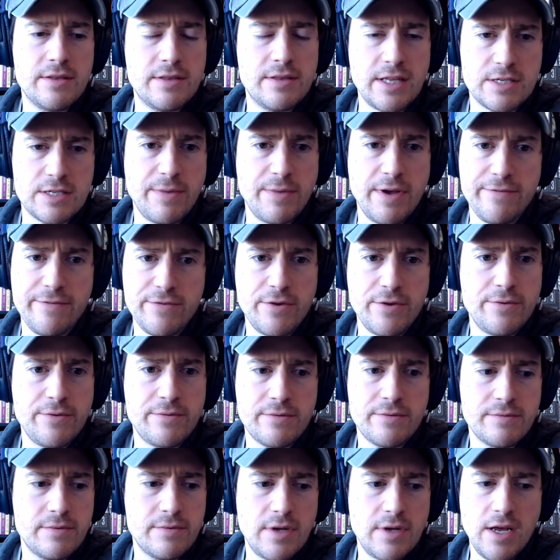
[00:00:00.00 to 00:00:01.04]
That's my view.
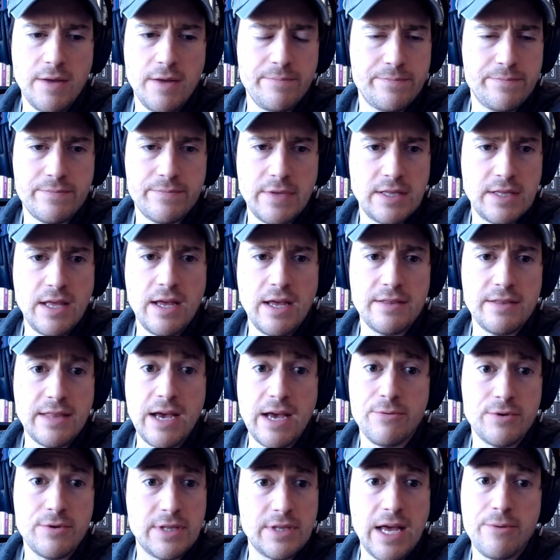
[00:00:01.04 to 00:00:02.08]
And
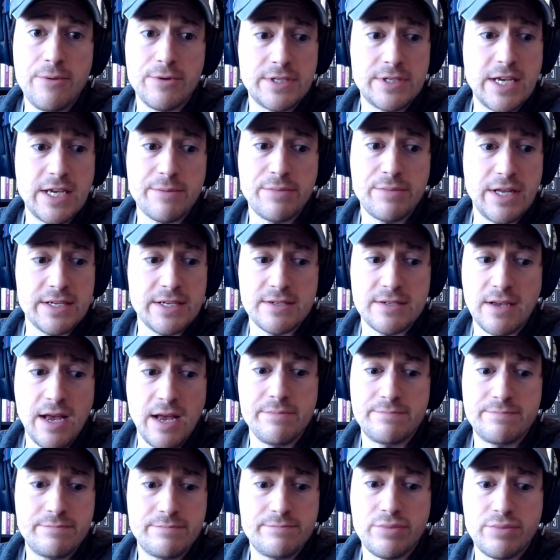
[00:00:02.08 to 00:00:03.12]
that will take place
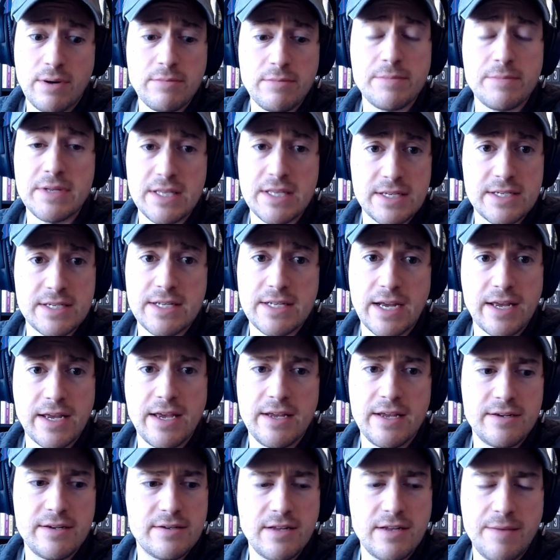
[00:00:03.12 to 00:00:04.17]
probably this
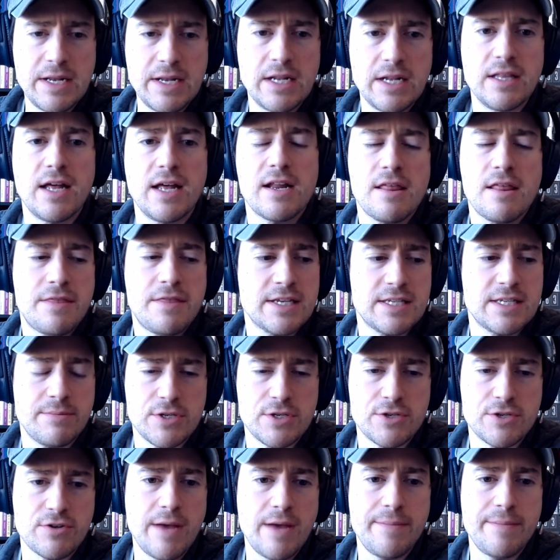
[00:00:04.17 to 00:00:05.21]
decade. I mean, a lot of the things
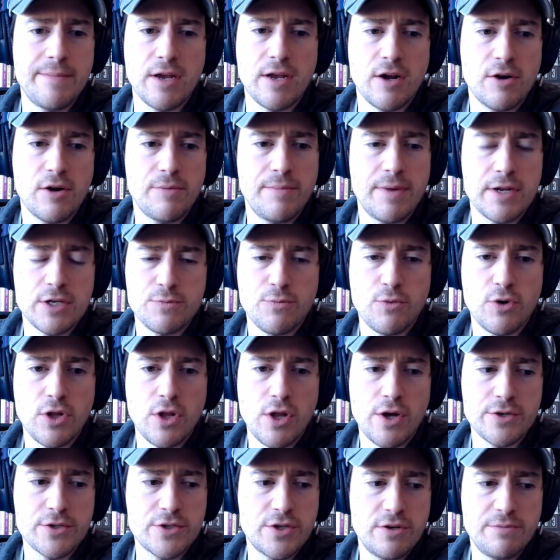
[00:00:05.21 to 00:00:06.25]
I'm describing are much more
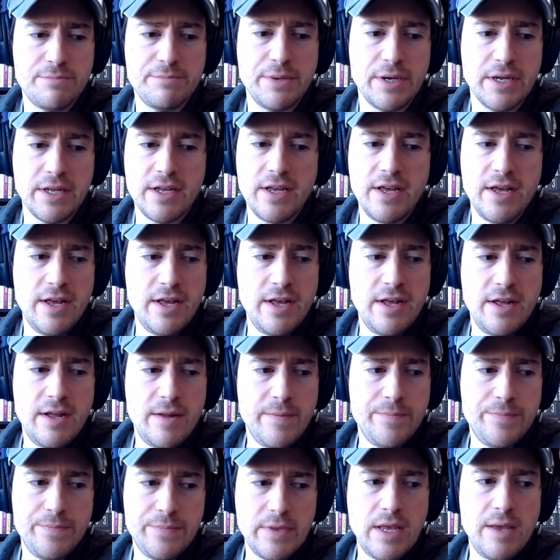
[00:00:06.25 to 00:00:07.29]
long-term, but
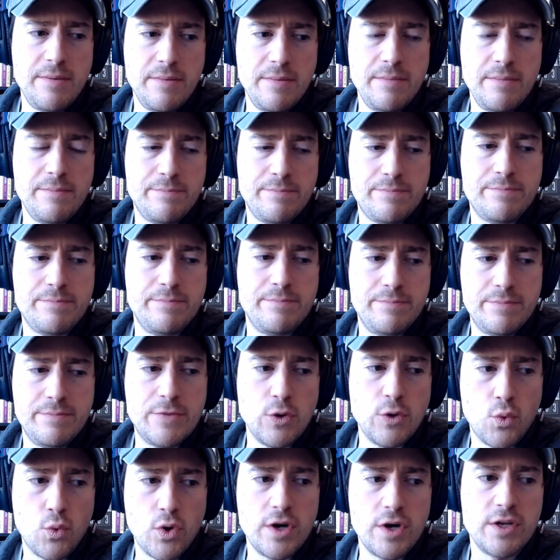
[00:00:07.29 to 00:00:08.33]

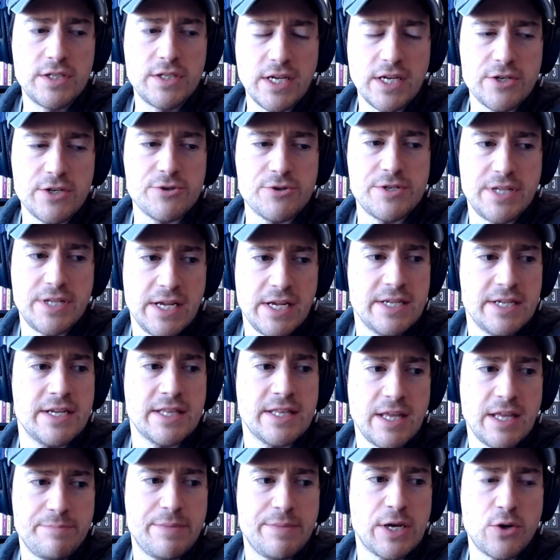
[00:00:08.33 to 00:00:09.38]
the world understanding
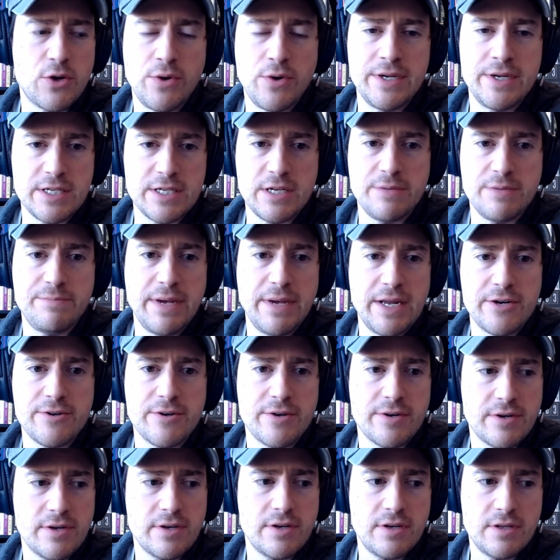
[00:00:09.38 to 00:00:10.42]
that Bitcoin is a
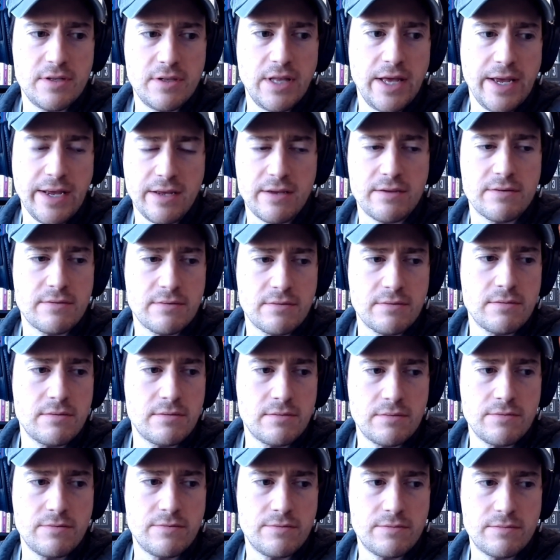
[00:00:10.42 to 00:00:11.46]
better, like,
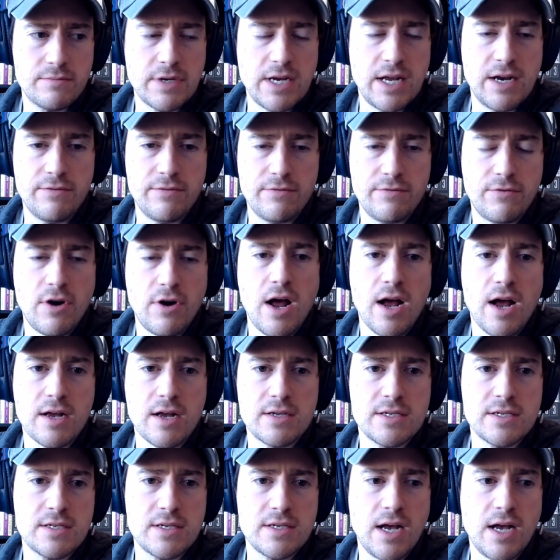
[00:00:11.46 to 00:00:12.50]
kind of rock
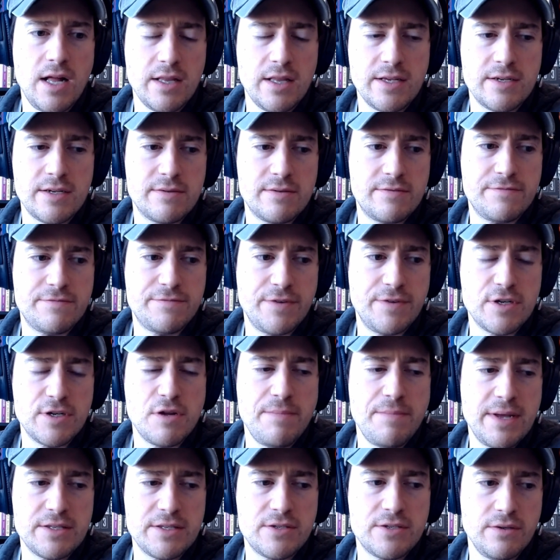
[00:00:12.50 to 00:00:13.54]
solid
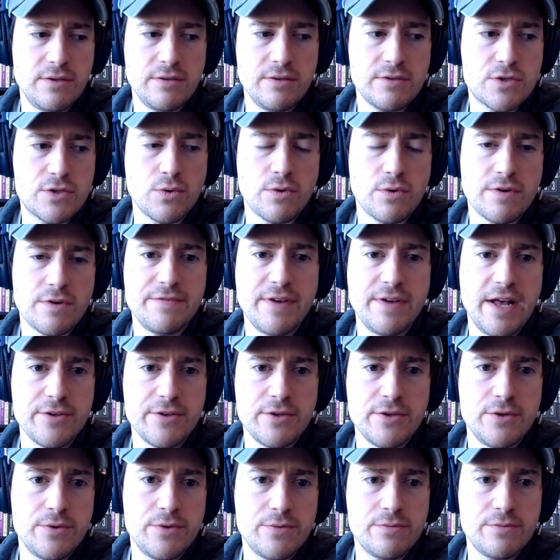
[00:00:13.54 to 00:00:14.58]
fundamental store of
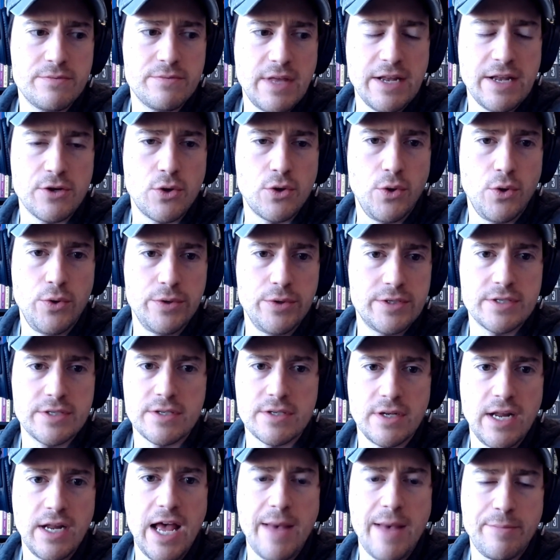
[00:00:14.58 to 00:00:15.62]
value than gold is
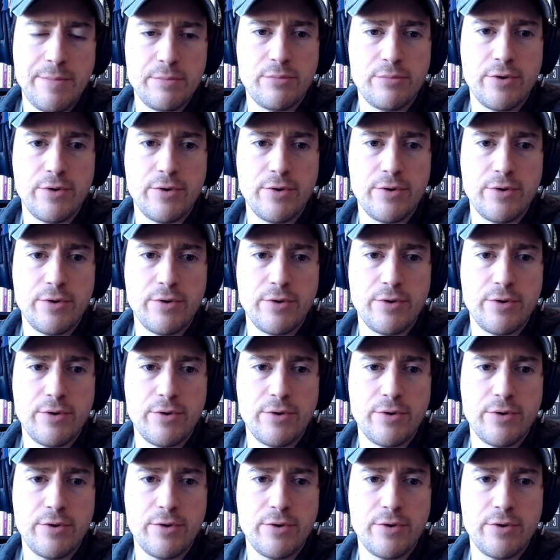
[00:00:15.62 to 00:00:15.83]
going to happen